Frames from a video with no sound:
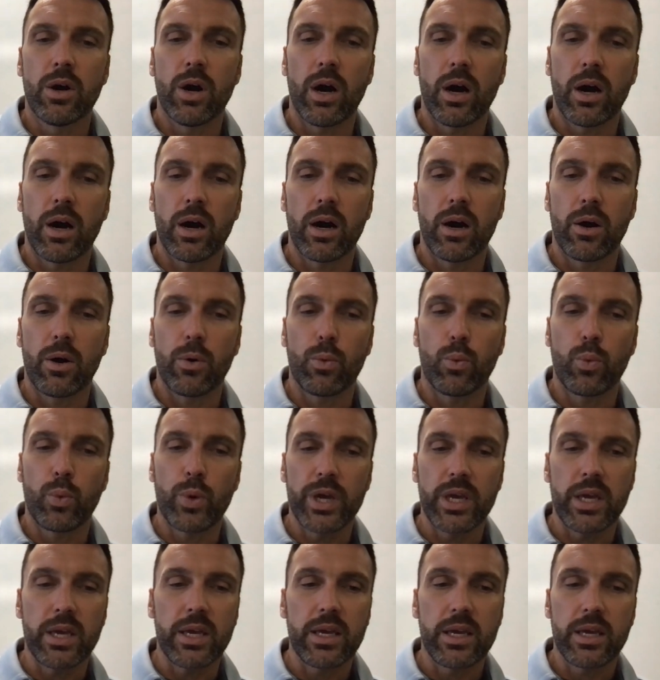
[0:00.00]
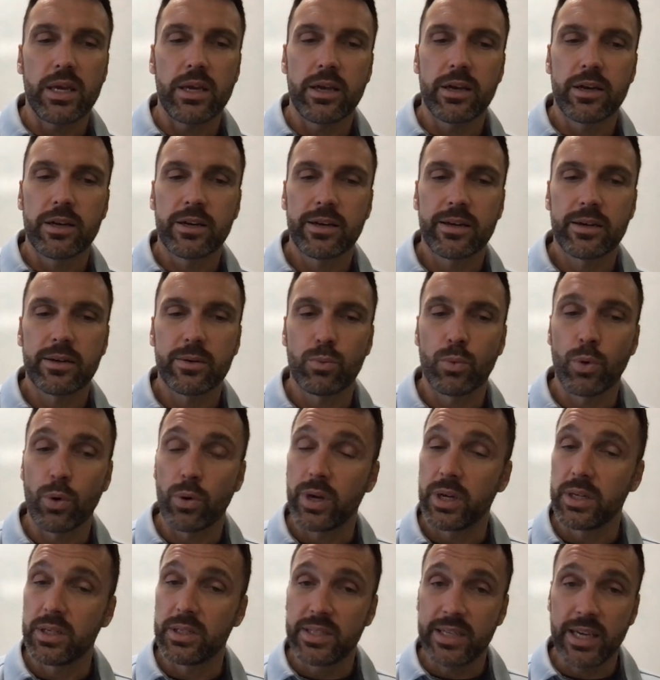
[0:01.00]
Uh, we will
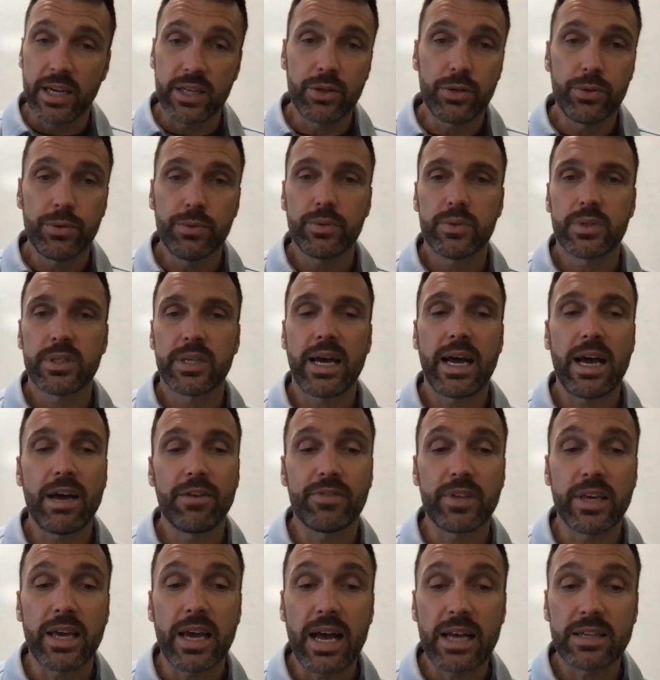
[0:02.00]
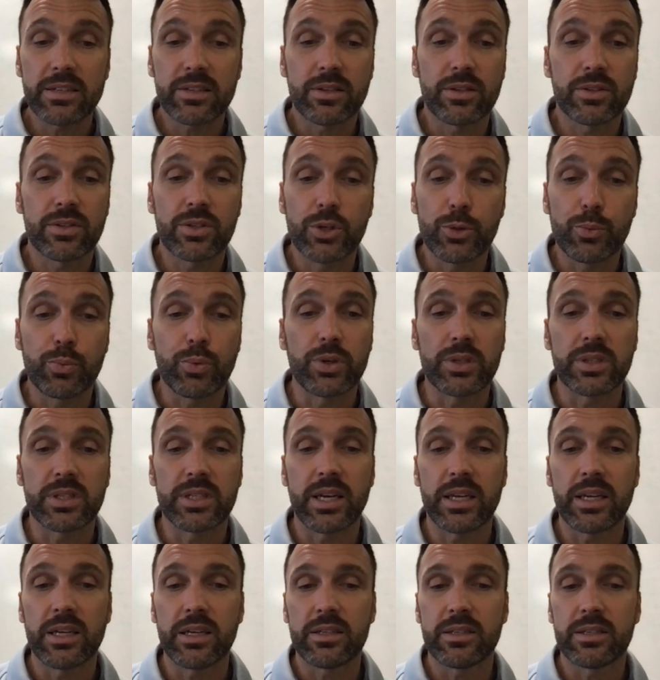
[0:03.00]
continue to have the Ask the
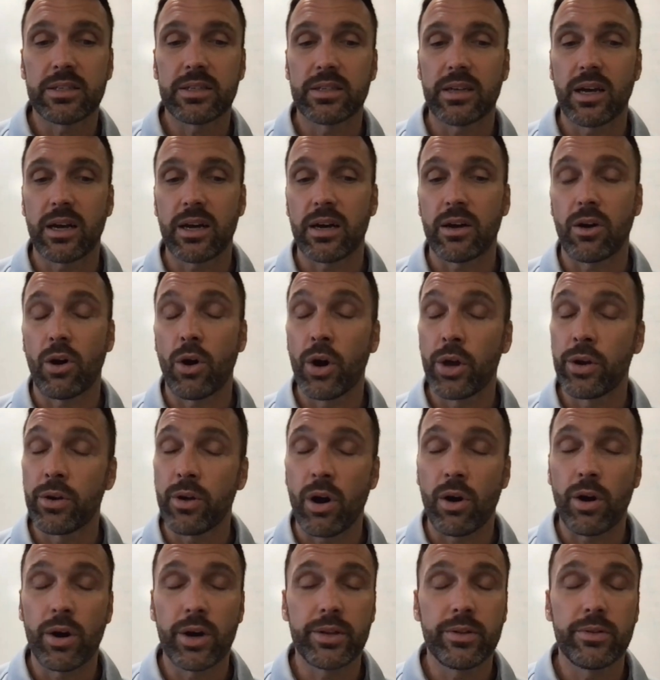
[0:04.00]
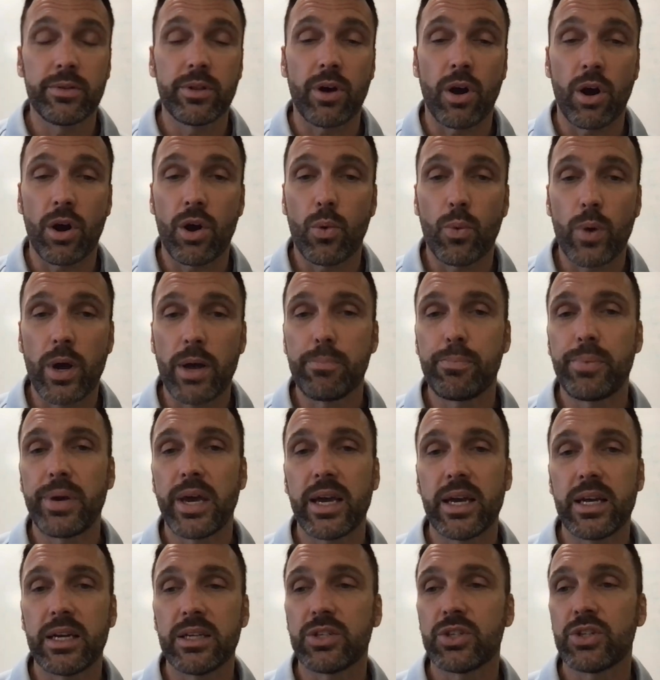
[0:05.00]
Superintendent uh, on, on our
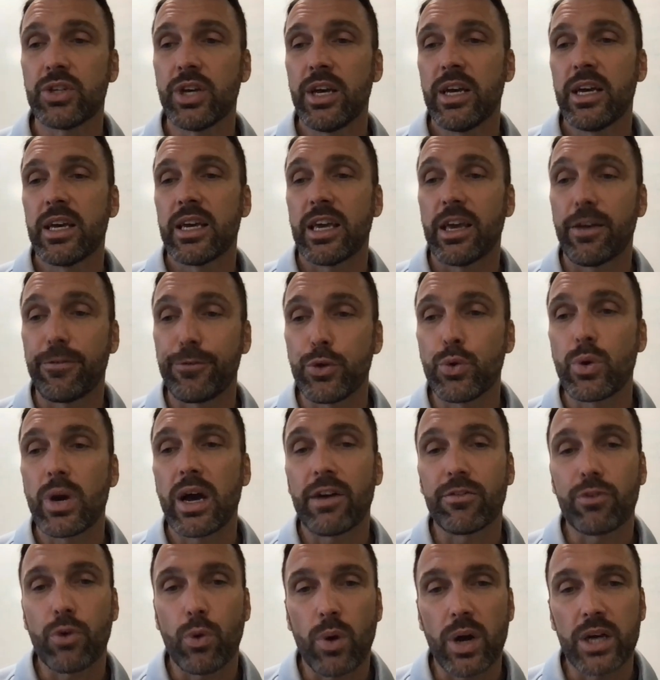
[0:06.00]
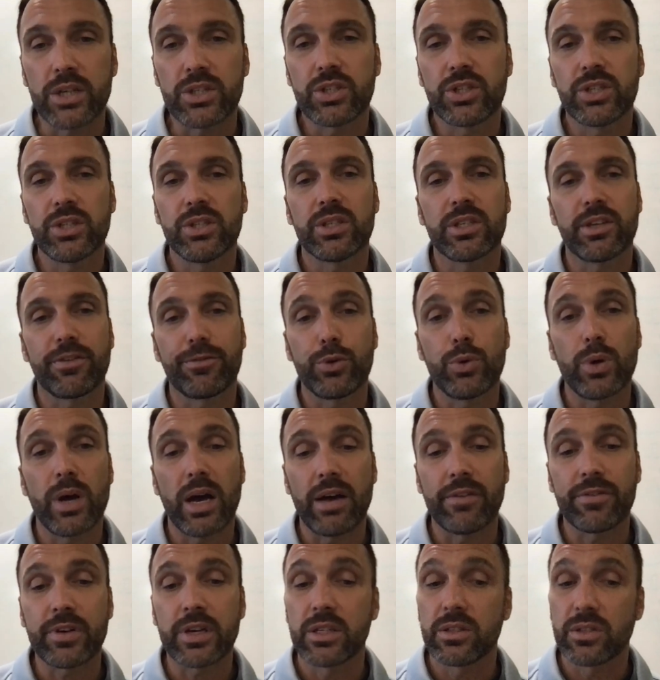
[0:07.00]
webpage. If you have questions, if you
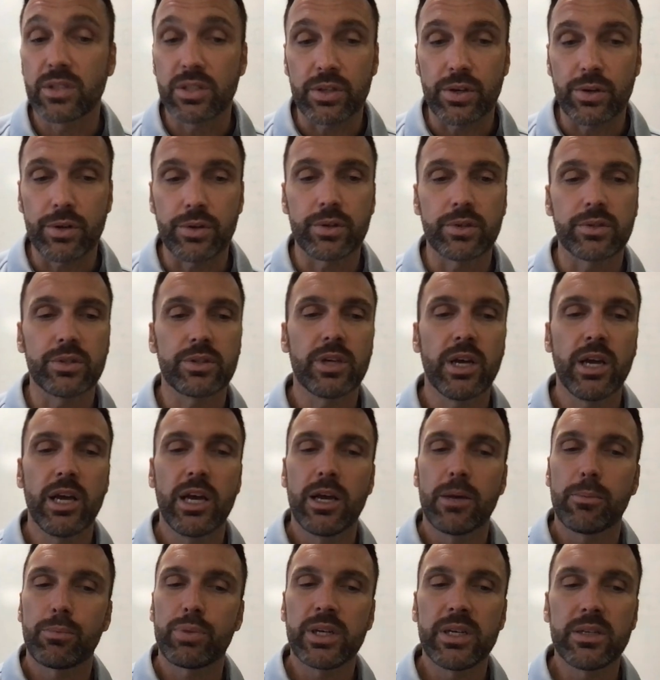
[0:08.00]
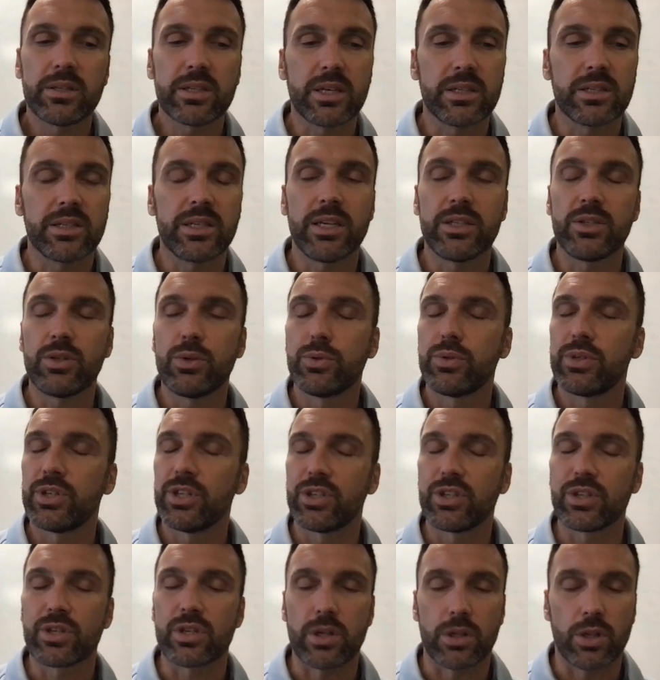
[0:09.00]
have concerns, please continue to
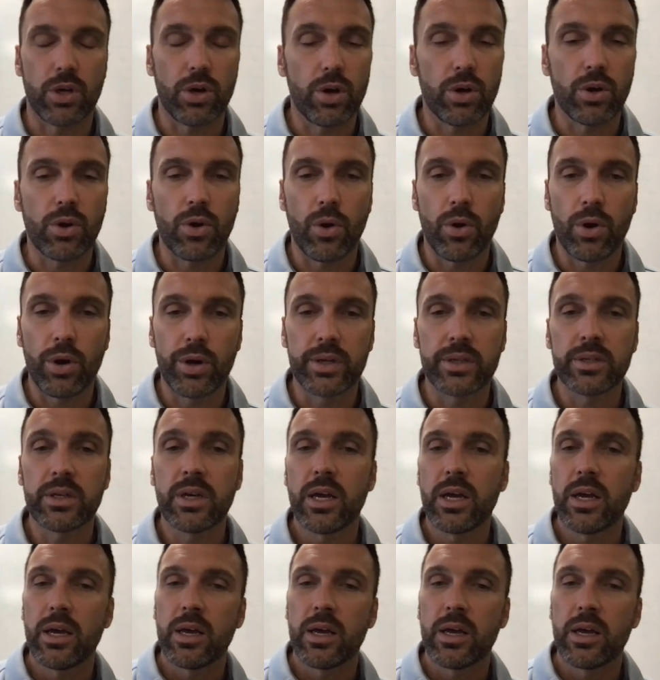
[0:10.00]
just log on,